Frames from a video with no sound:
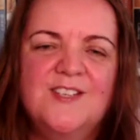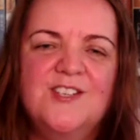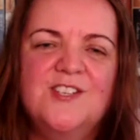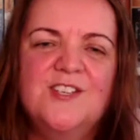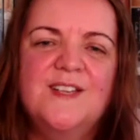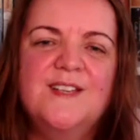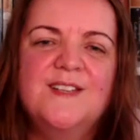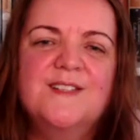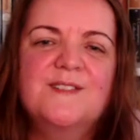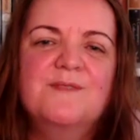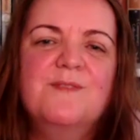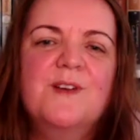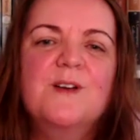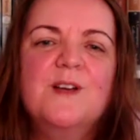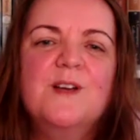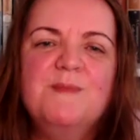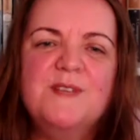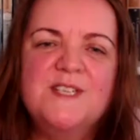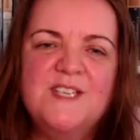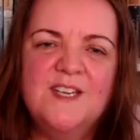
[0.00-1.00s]
she's
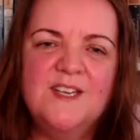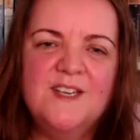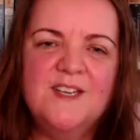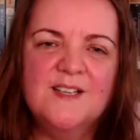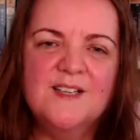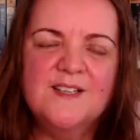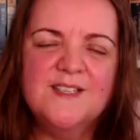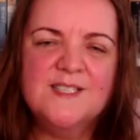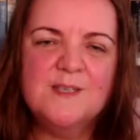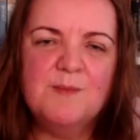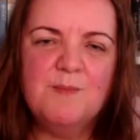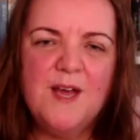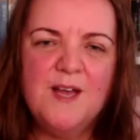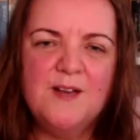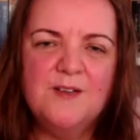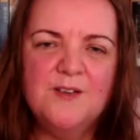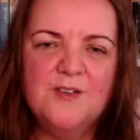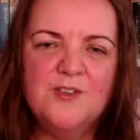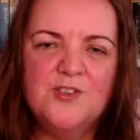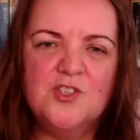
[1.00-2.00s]
very meticulous about
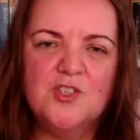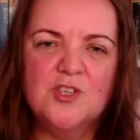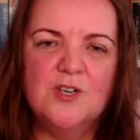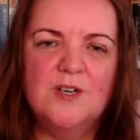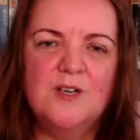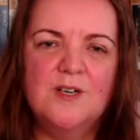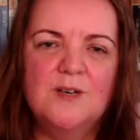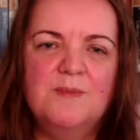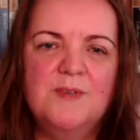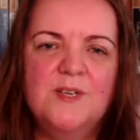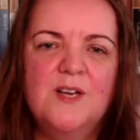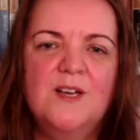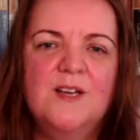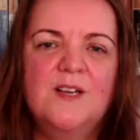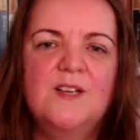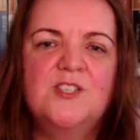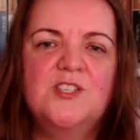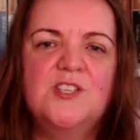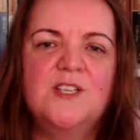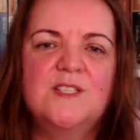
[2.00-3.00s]
her job.
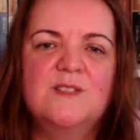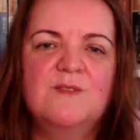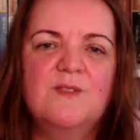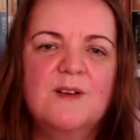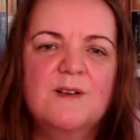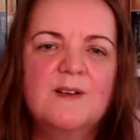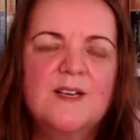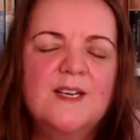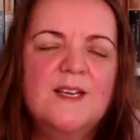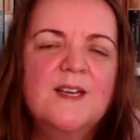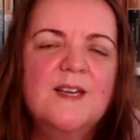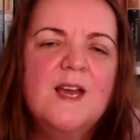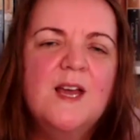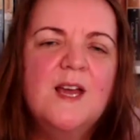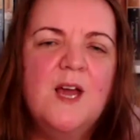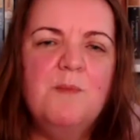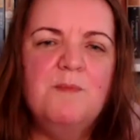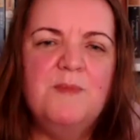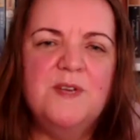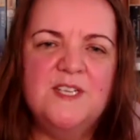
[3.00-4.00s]
She's very
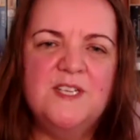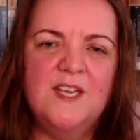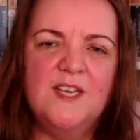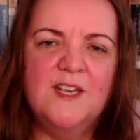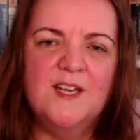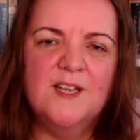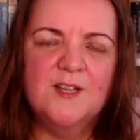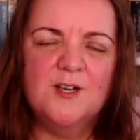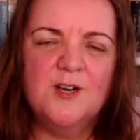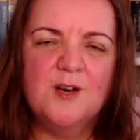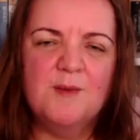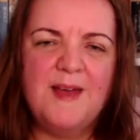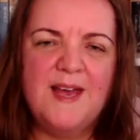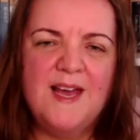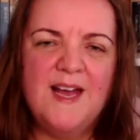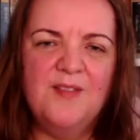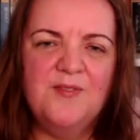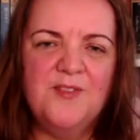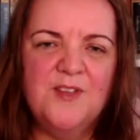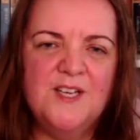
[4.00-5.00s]
particular
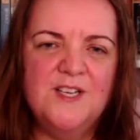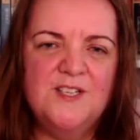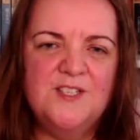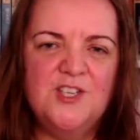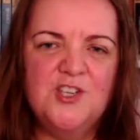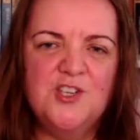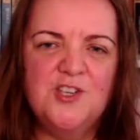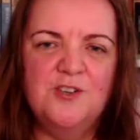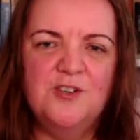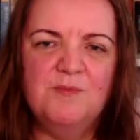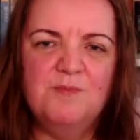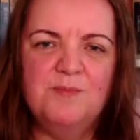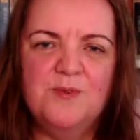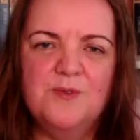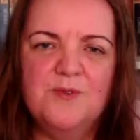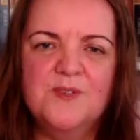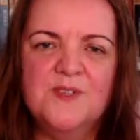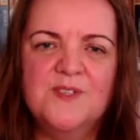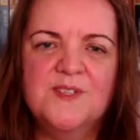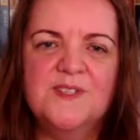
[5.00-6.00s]
about the condition of
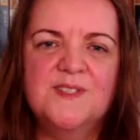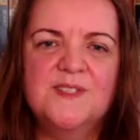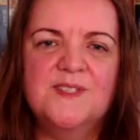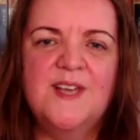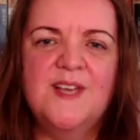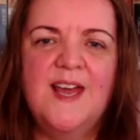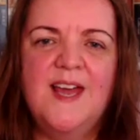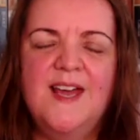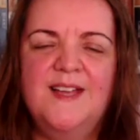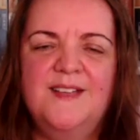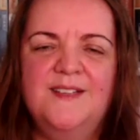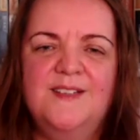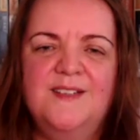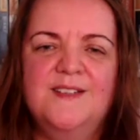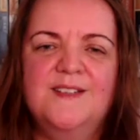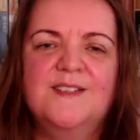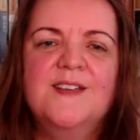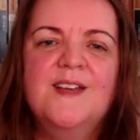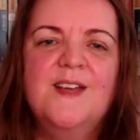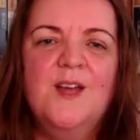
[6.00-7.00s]
books.
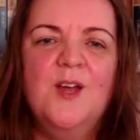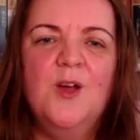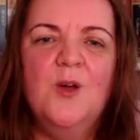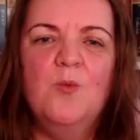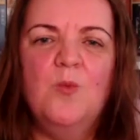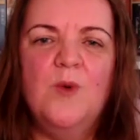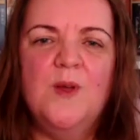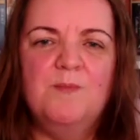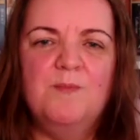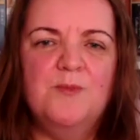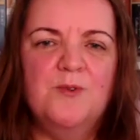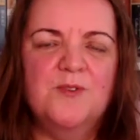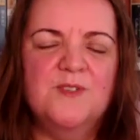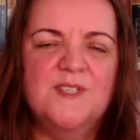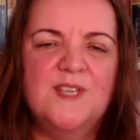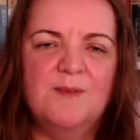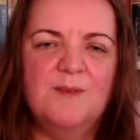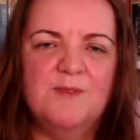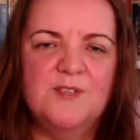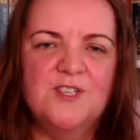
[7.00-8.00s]
And when books
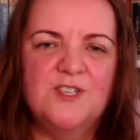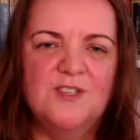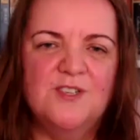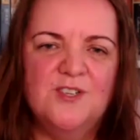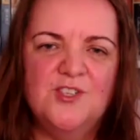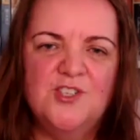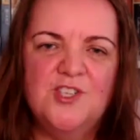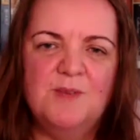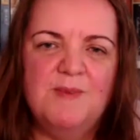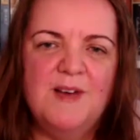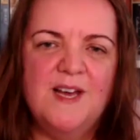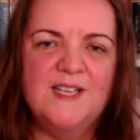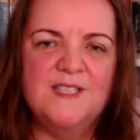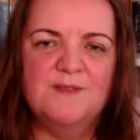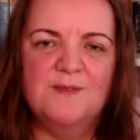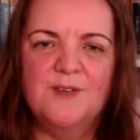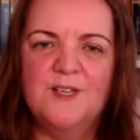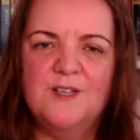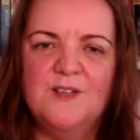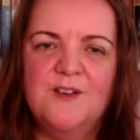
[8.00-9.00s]
get returned, she pays
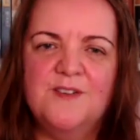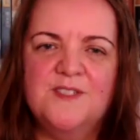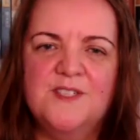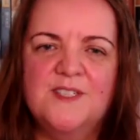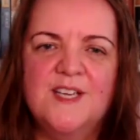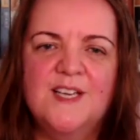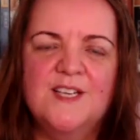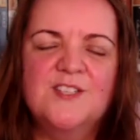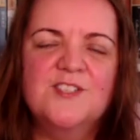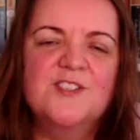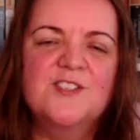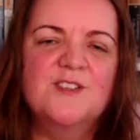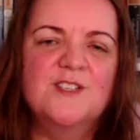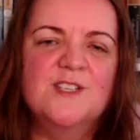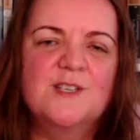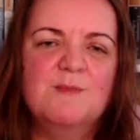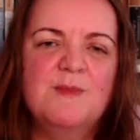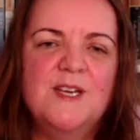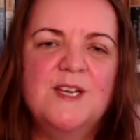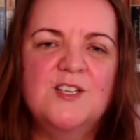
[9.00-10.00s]
very close attention
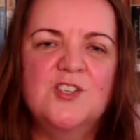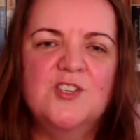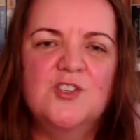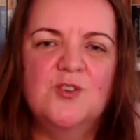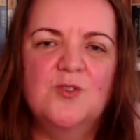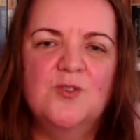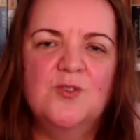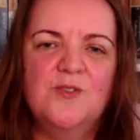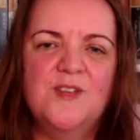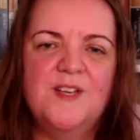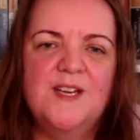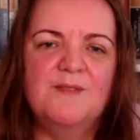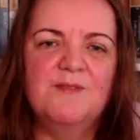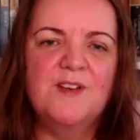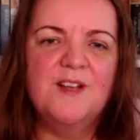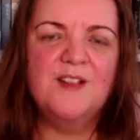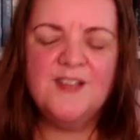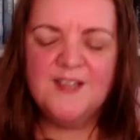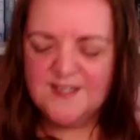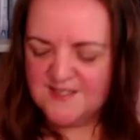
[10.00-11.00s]
to make sure that
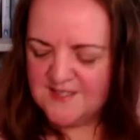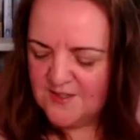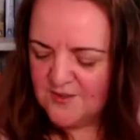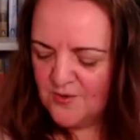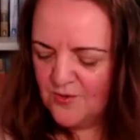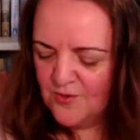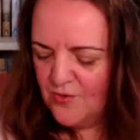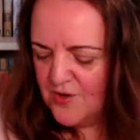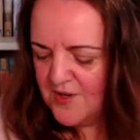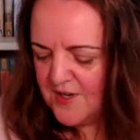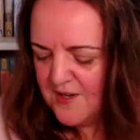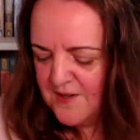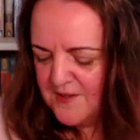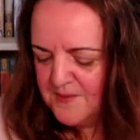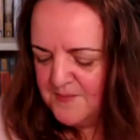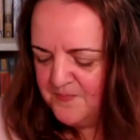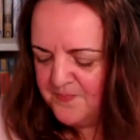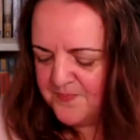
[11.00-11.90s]
everything's in order.